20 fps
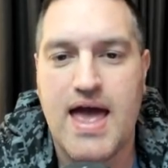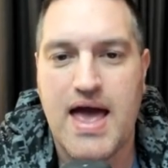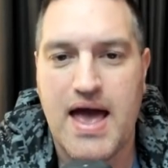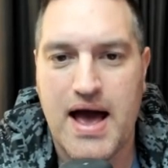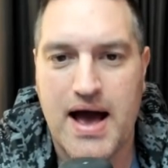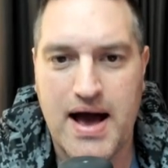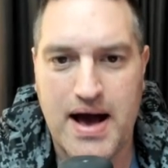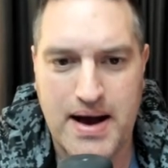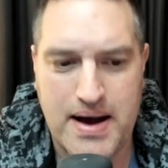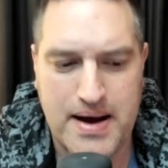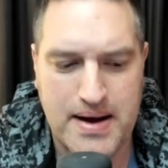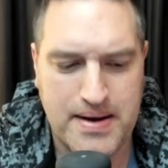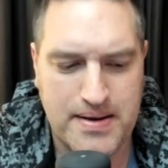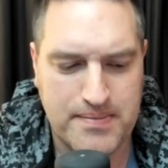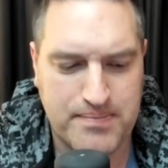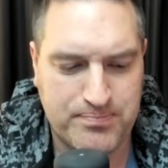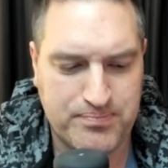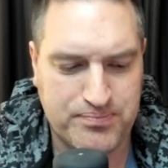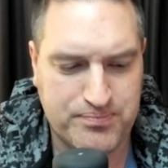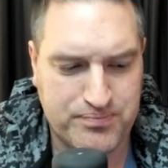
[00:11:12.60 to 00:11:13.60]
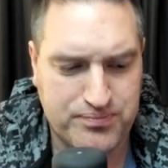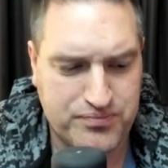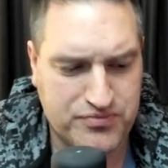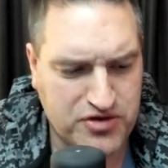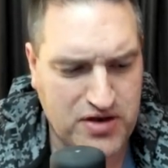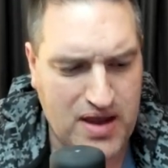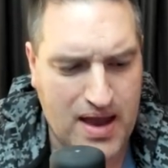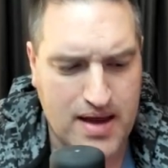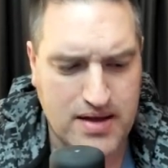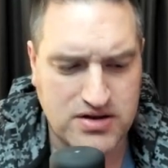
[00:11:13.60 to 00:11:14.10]

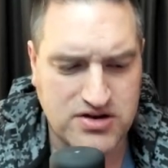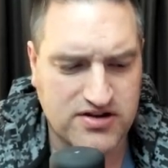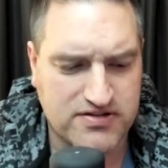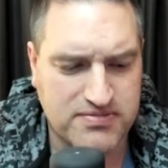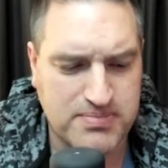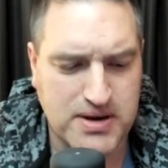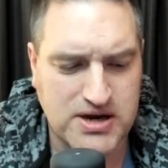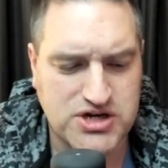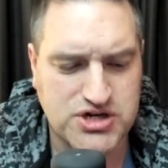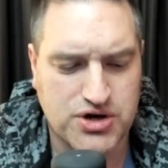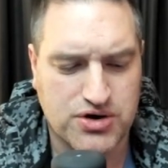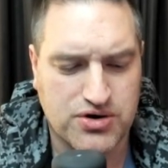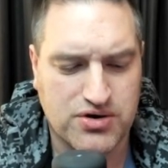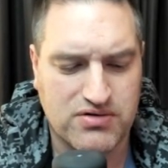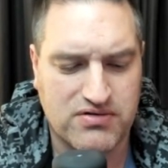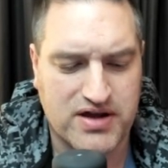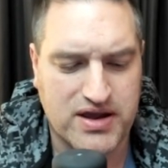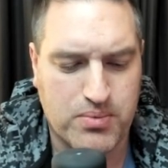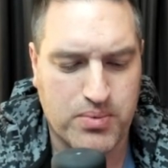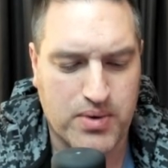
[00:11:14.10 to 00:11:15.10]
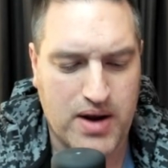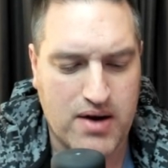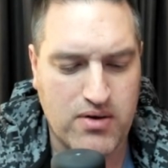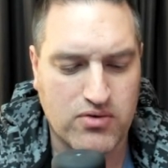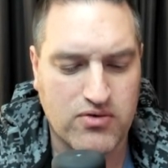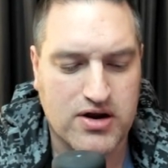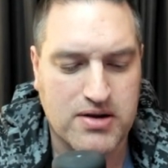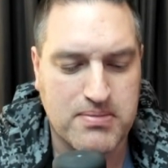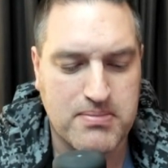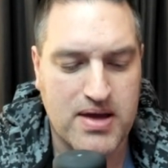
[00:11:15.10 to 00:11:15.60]
So yeah, just make sure, like, what I
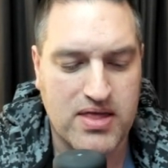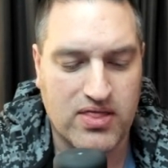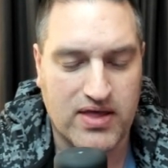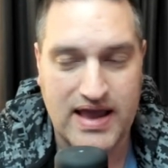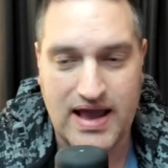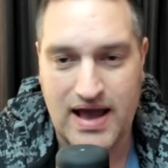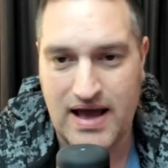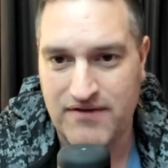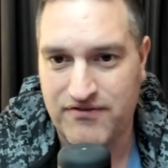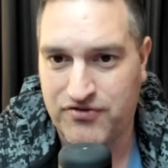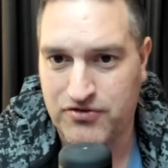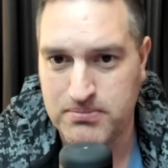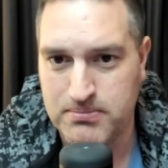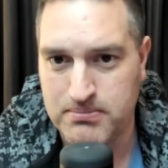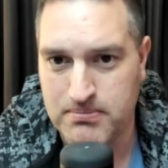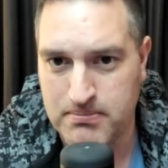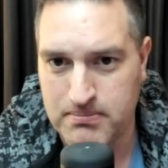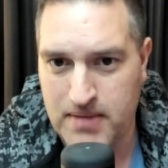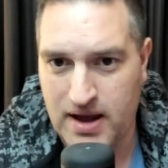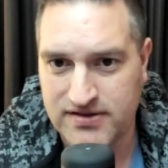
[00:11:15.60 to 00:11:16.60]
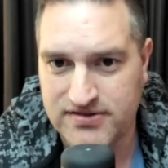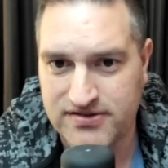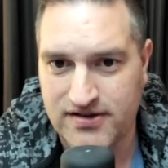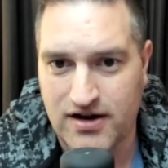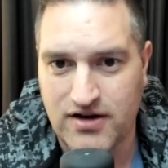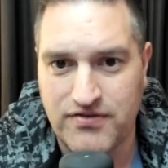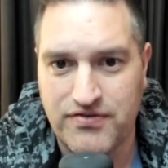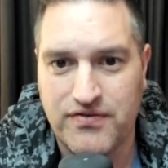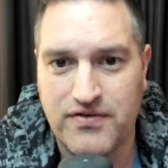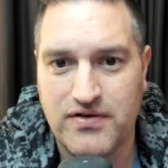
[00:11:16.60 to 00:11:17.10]
would recommend, like, for
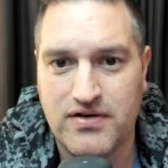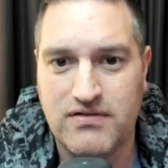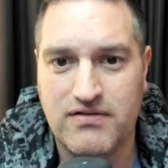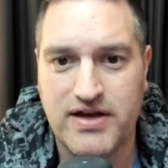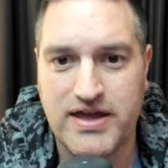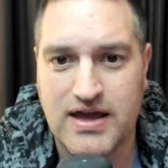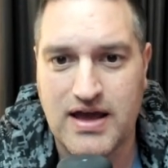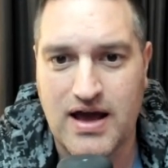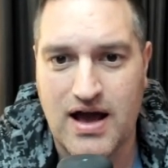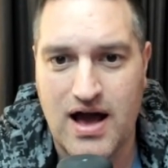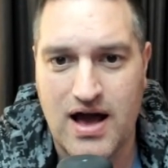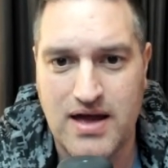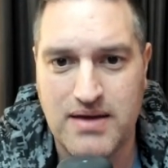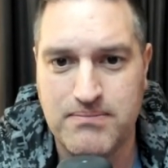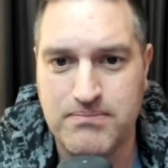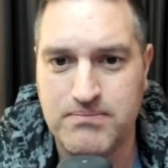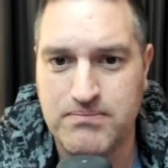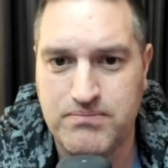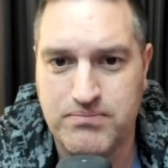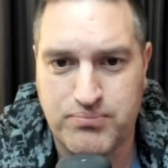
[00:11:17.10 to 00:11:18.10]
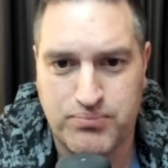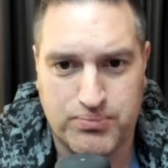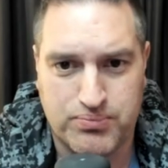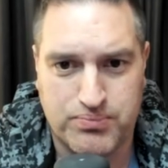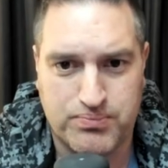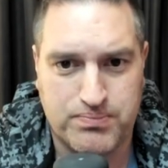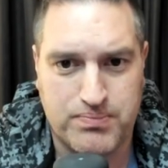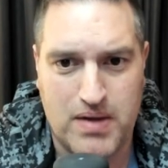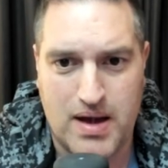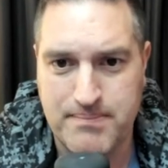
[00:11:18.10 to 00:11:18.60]
myself, like, I'm
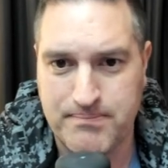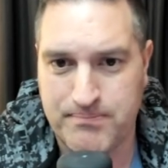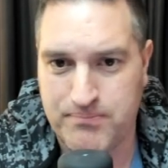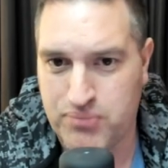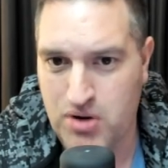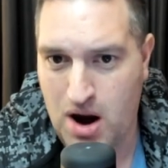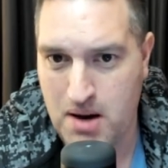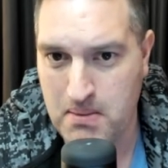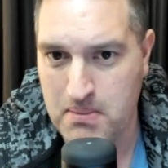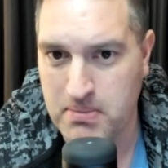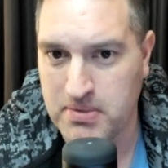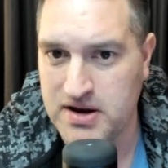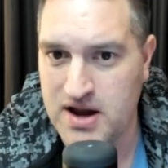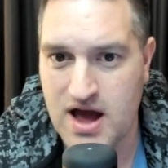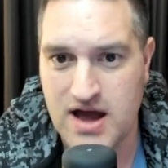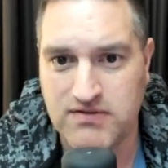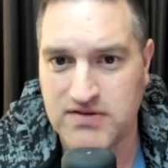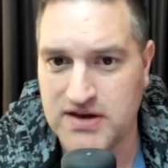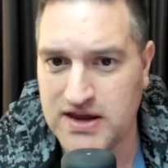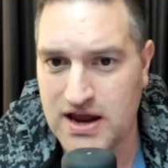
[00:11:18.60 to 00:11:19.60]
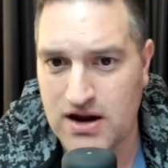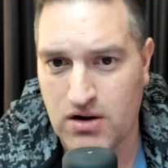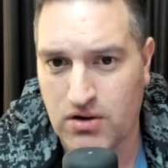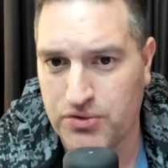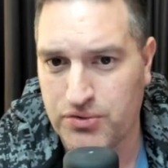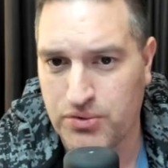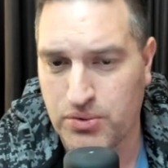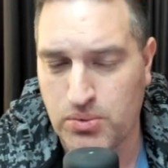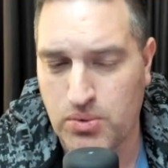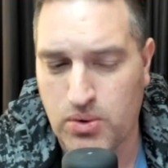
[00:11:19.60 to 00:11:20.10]
probably not even gonna get all
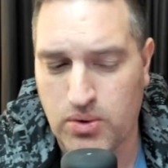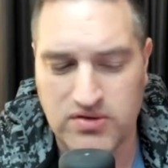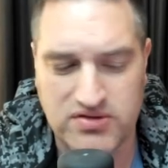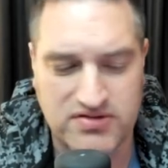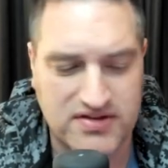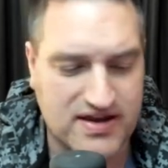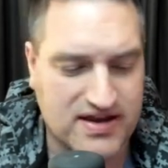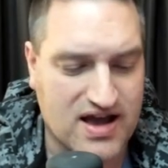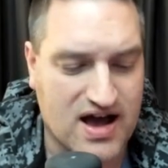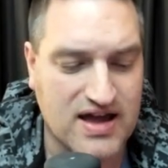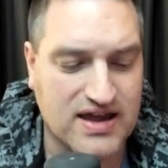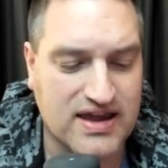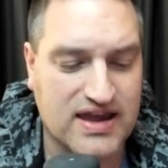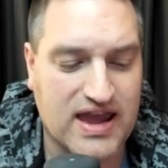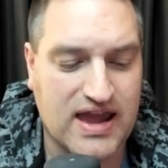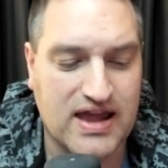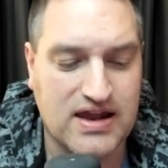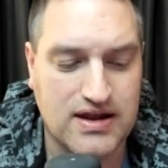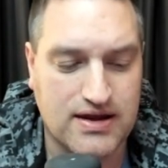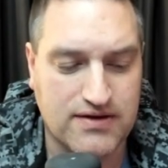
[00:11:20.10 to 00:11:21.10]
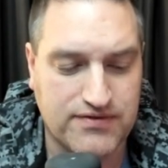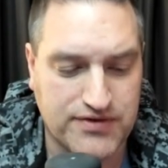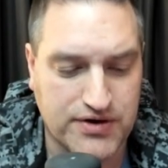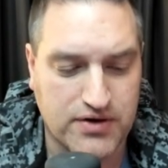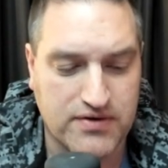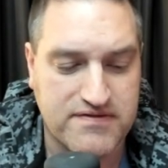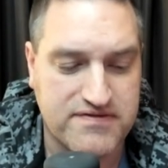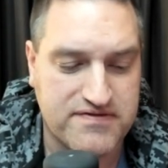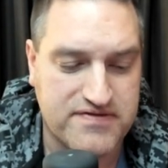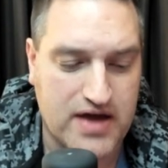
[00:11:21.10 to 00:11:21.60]
the rewards. Like, Cotton Candy, if
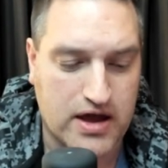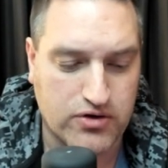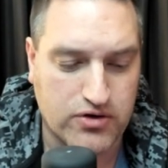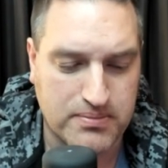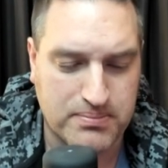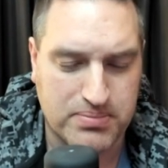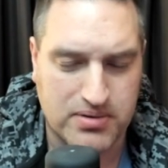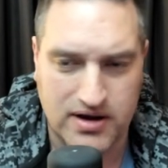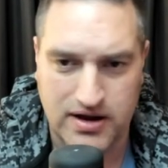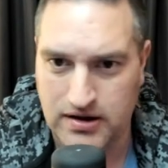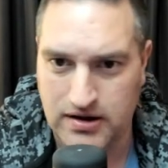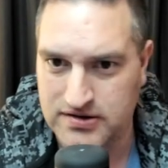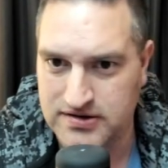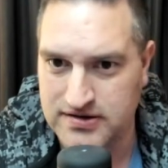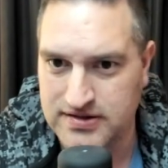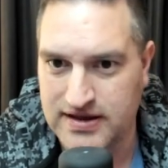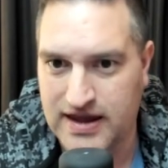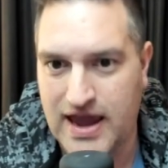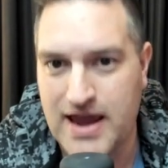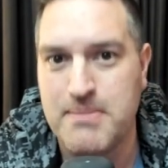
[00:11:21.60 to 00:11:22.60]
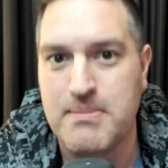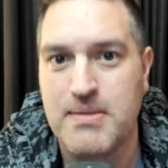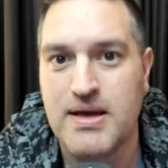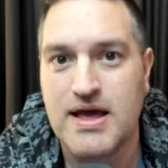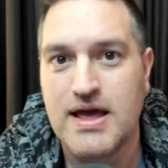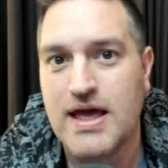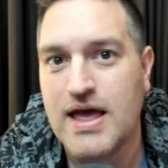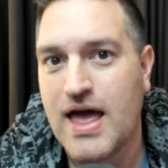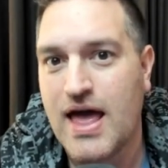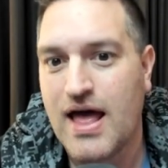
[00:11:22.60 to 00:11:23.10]
you're a veteran player to the game,
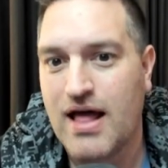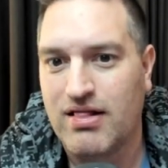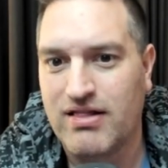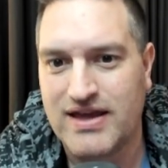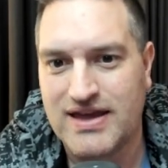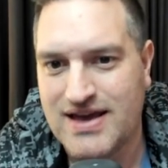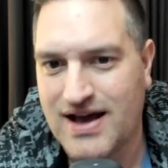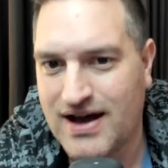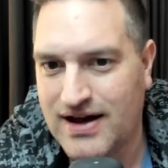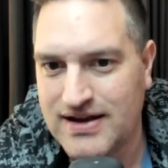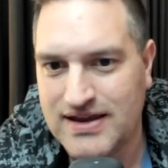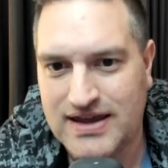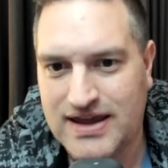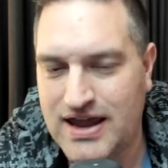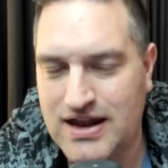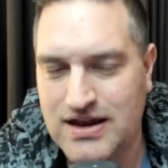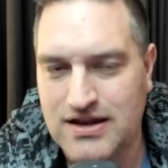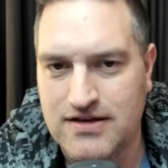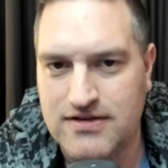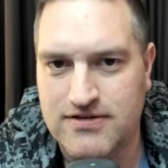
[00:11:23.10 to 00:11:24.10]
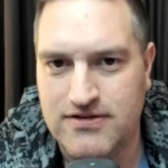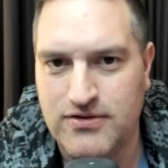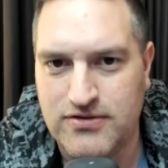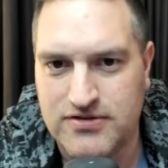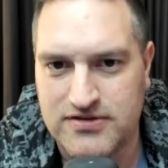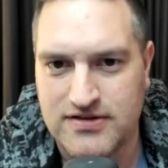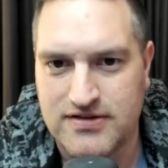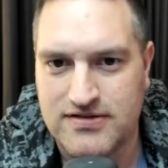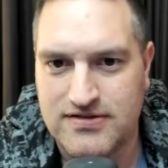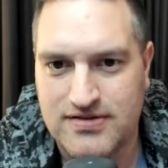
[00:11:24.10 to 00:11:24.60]
like, Cotton Candy is
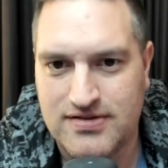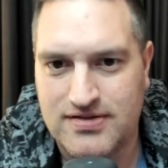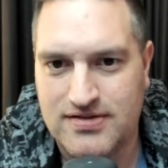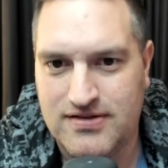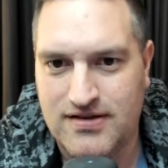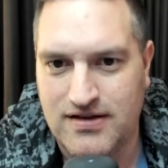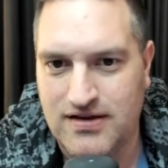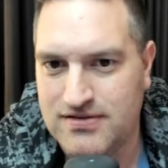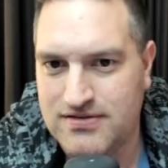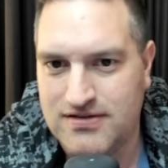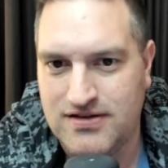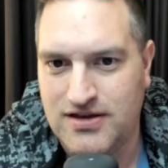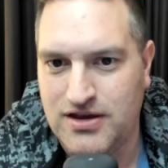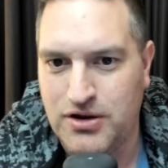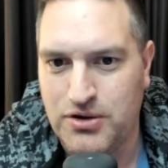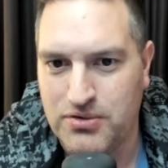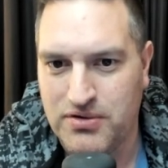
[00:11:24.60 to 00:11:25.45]
useless to you.